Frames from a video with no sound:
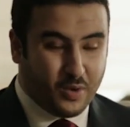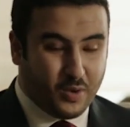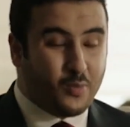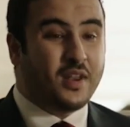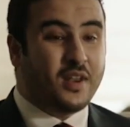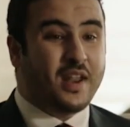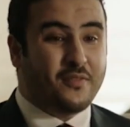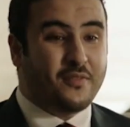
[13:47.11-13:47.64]
We
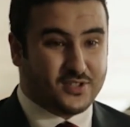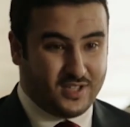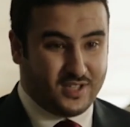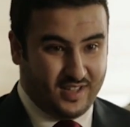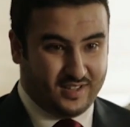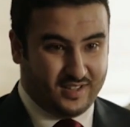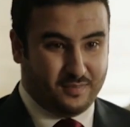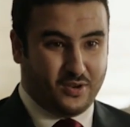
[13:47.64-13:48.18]
will never
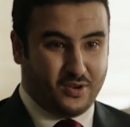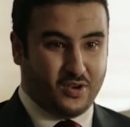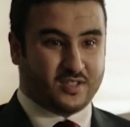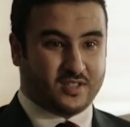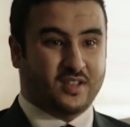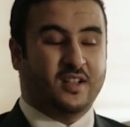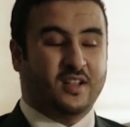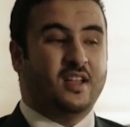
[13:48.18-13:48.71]
see that
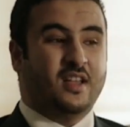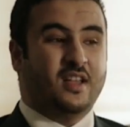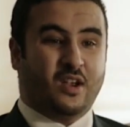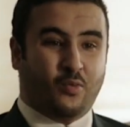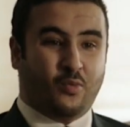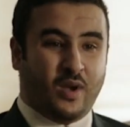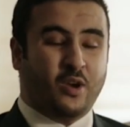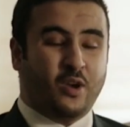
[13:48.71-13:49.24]
because
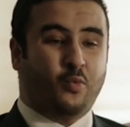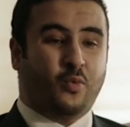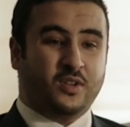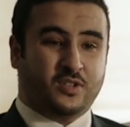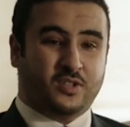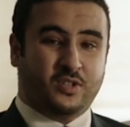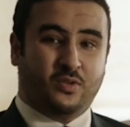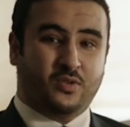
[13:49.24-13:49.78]
Iran
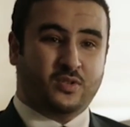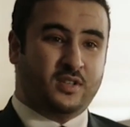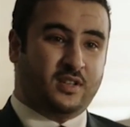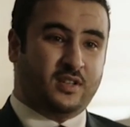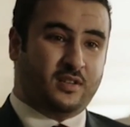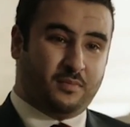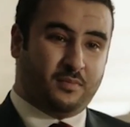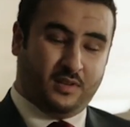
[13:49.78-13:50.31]
wants to use
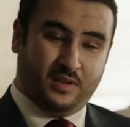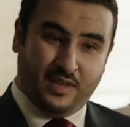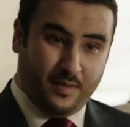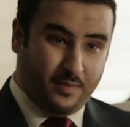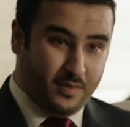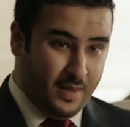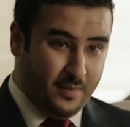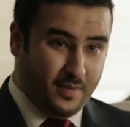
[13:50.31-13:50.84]
the
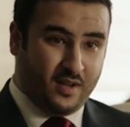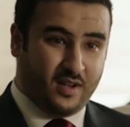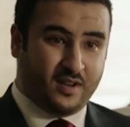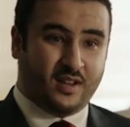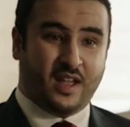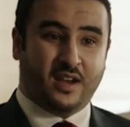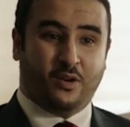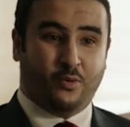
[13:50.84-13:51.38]

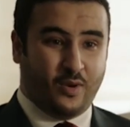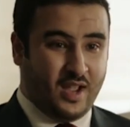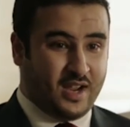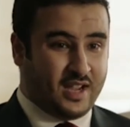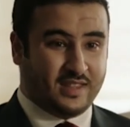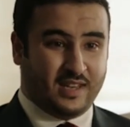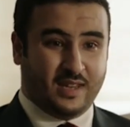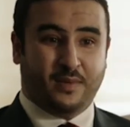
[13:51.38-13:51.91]
Lebanon and
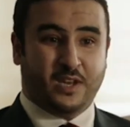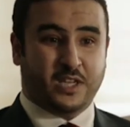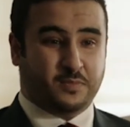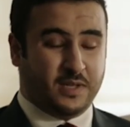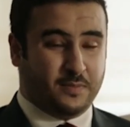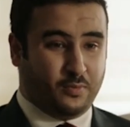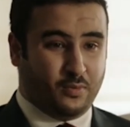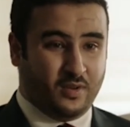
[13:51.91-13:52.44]
Iraq and the
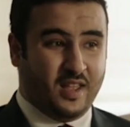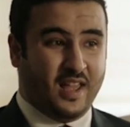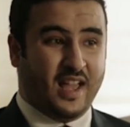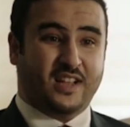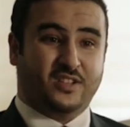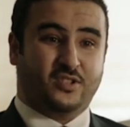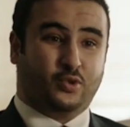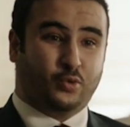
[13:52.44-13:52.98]
Lebanese people
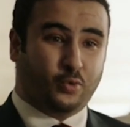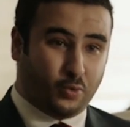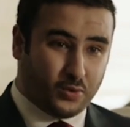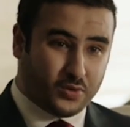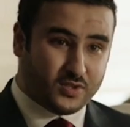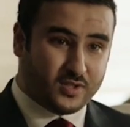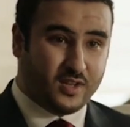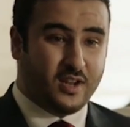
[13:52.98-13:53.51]
as
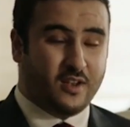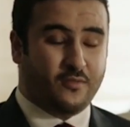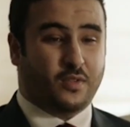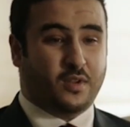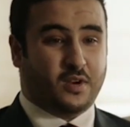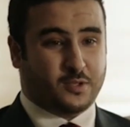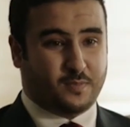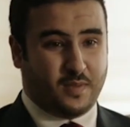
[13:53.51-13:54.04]
tools
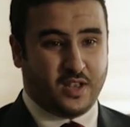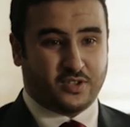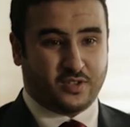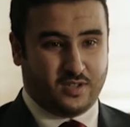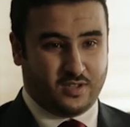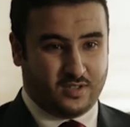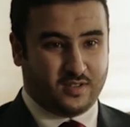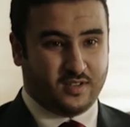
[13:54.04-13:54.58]
for their
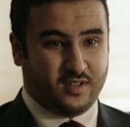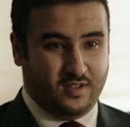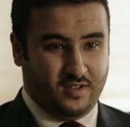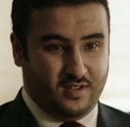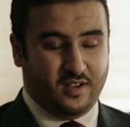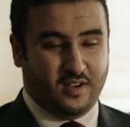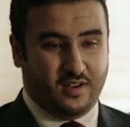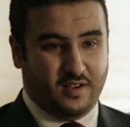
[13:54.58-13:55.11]
expansionist
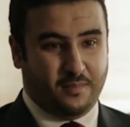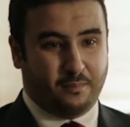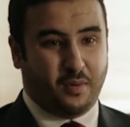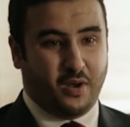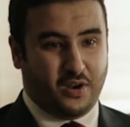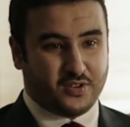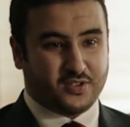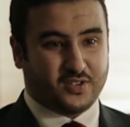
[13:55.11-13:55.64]

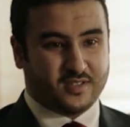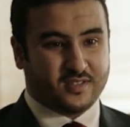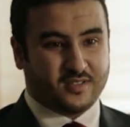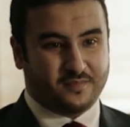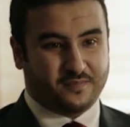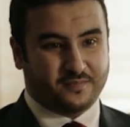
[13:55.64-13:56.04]
policies.